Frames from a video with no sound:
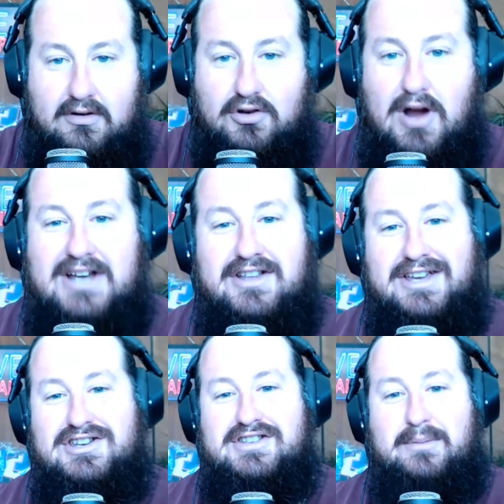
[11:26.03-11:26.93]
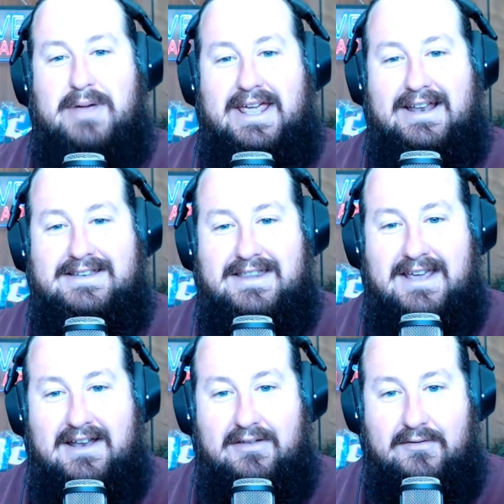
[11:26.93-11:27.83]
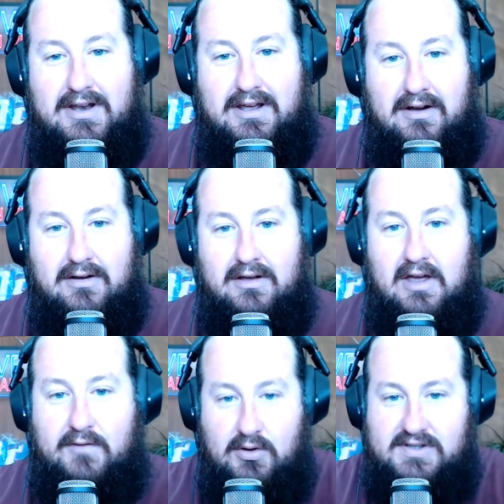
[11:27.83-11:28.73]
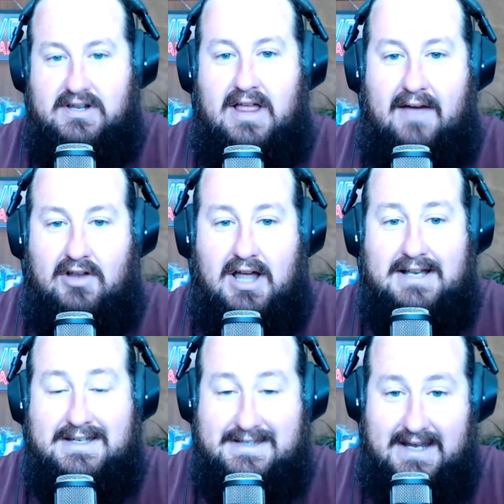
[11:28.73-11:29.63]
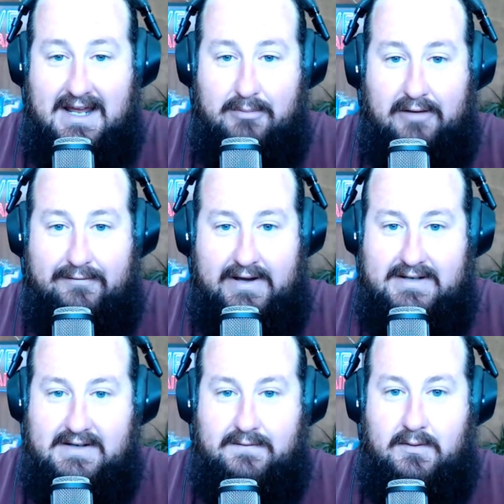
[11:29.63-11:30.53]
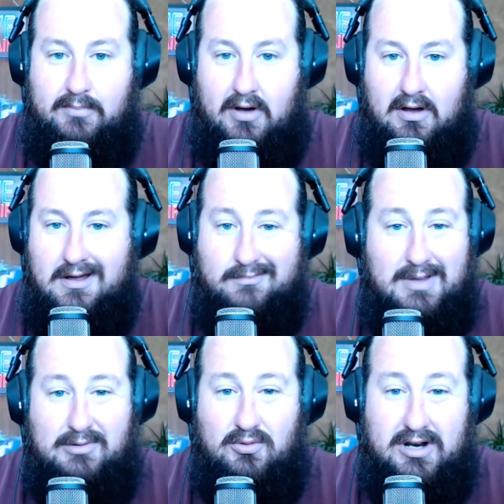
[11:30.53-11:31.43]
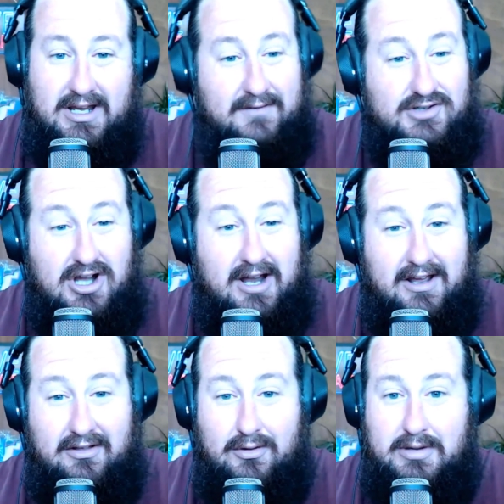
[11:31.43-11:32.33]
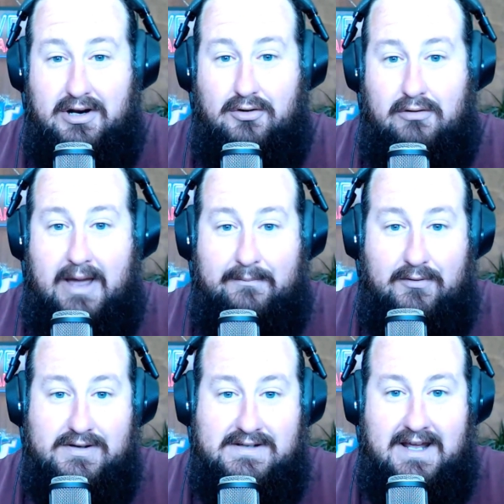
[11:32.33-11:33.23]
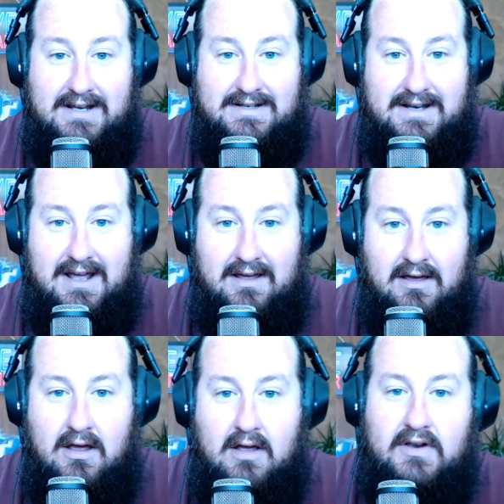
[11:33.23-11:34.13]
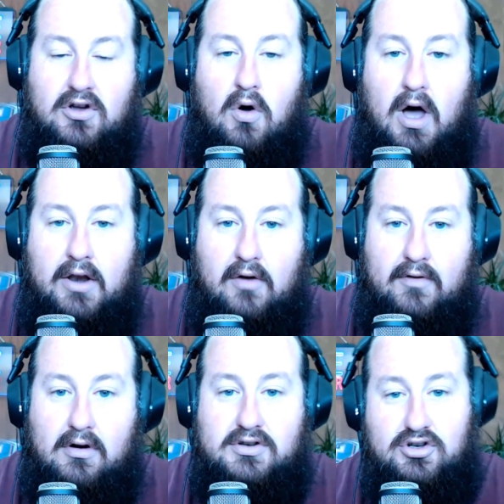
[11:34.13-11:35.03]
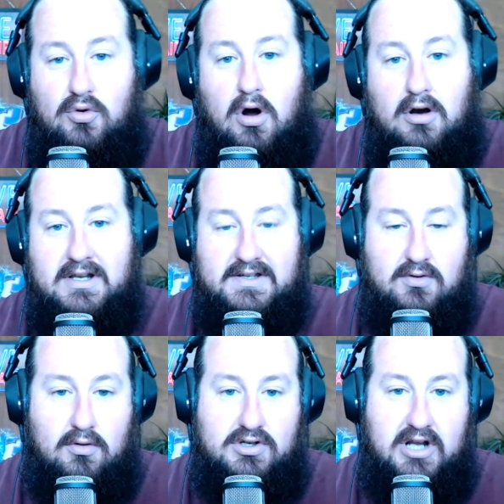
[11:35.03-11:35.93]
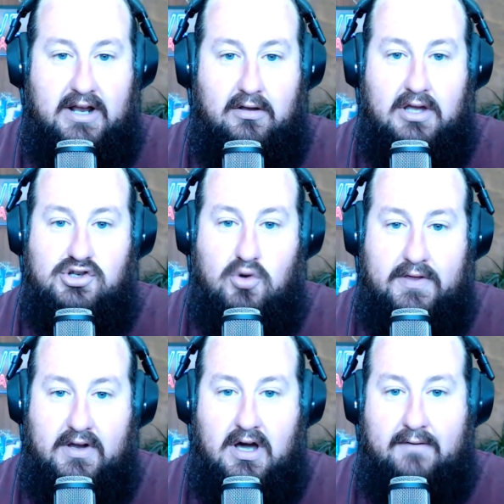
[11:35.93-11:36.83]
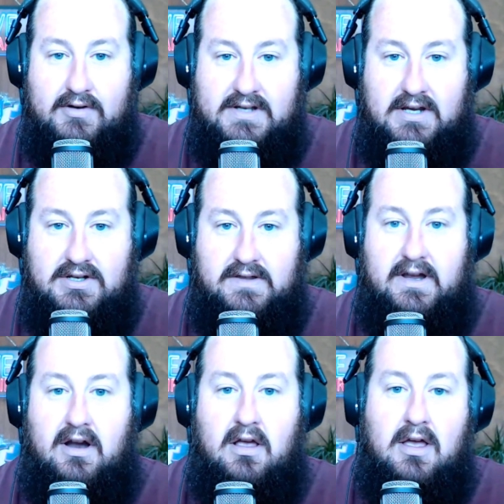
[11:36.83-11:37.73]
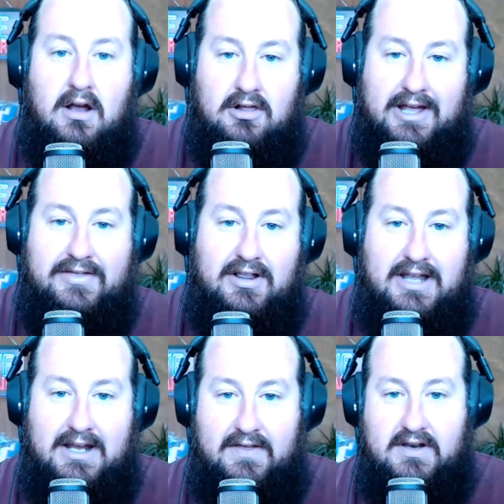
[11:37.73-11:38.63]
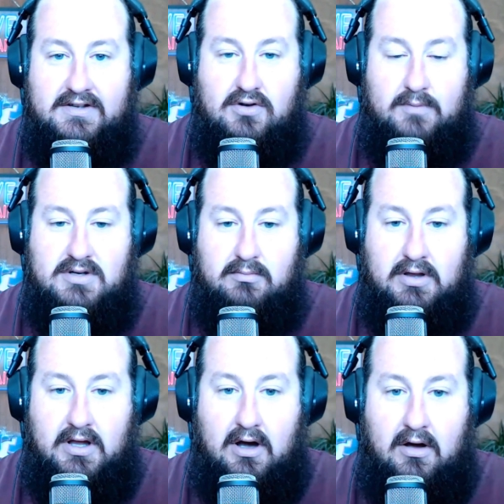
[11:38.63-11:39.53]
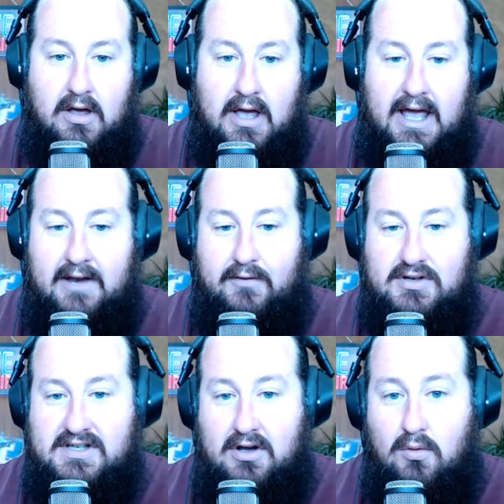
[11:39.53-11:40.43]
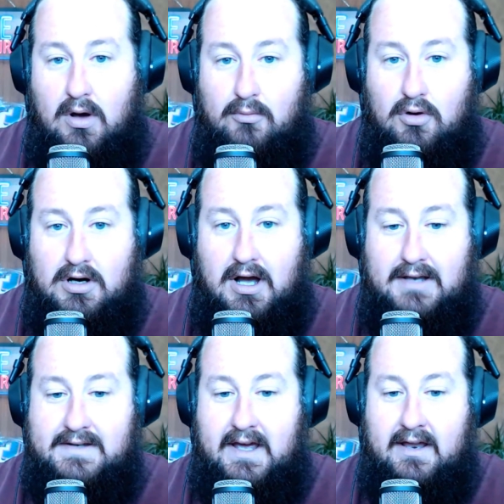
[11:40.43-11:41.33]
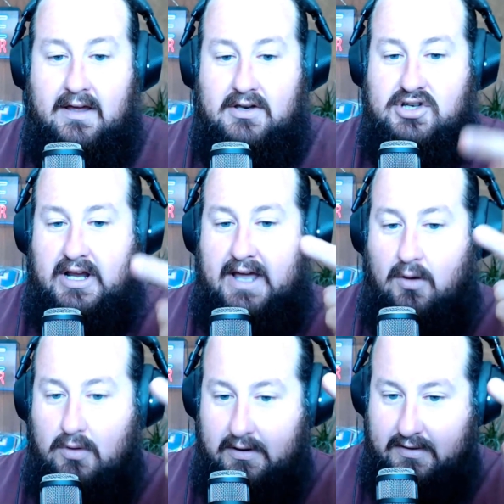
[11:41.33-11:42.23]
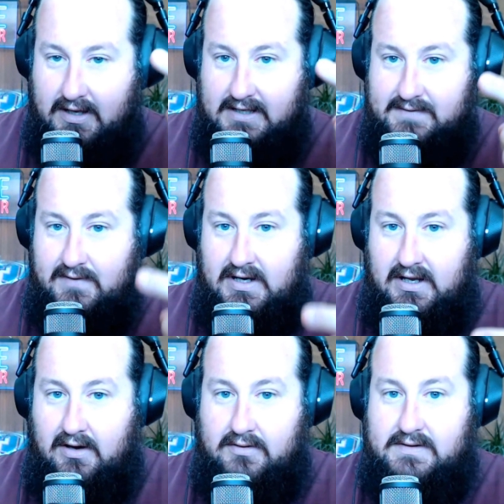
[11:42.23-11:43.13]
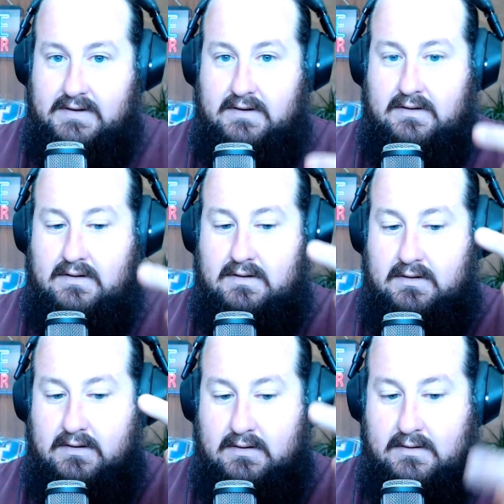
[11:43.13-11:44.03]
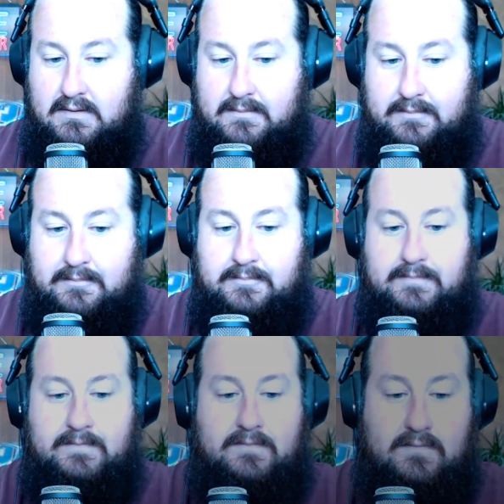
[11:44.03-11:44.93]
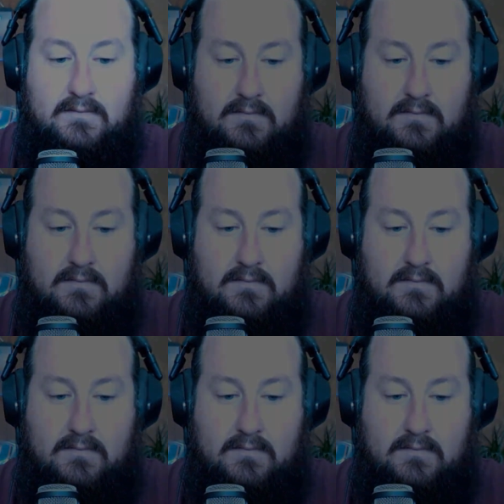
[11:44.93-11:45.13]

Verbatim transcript: Congratulations on making it to the end of the video. If you still have a lot to say about fantasy football, maybe you want to give Johnny a little bit of crap for his take today, then go on over to our Discord channel and join the conversation there. Click the link in the description below. And if you still want more content, check out one of these videos. Homie, don't you hear the whispers?